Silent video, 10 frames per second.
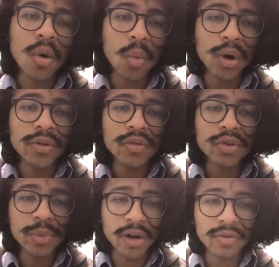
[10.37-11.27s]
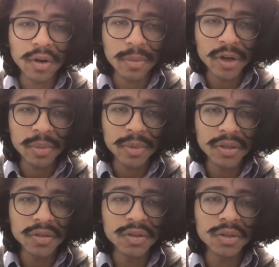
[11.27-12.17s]
what do biopharma
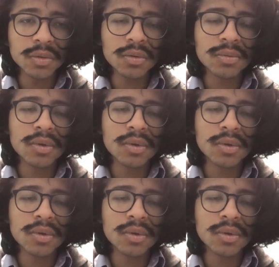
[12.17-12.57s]
companies do,